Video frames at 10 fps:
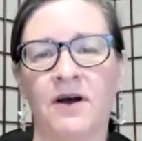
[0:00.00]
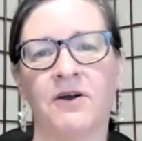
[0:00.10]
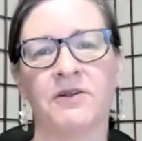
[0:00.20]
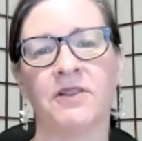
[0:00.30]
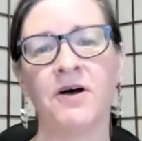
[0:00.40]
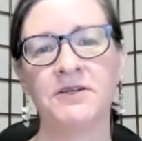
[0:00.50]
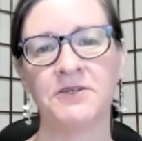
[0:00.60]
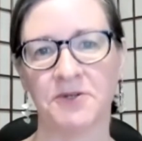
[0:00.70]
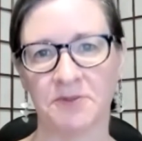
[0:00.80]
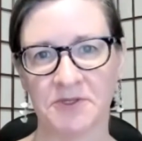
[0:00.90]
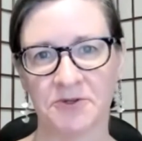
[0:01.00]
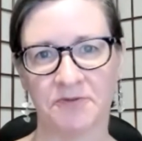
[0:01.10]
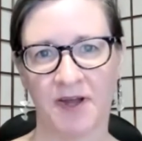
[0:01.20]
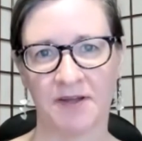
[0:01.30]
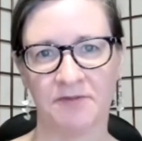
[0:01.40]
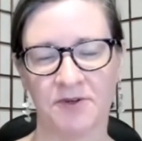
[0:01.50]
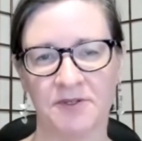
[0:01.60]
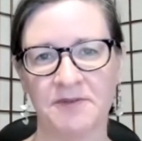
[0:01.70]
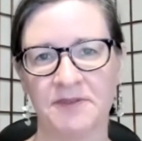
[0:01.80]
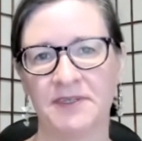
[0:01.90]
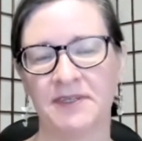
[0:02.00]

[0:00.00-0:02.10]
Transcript: our long-term survival